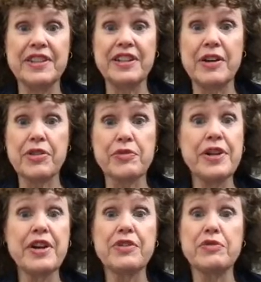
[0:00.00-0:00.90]

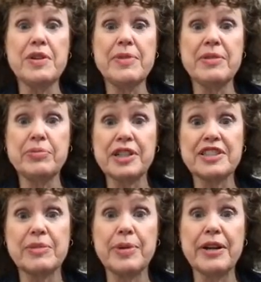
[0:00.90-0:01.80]
3 other women
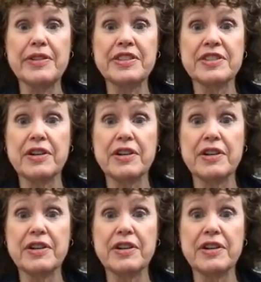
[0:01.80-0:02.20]
plus the parents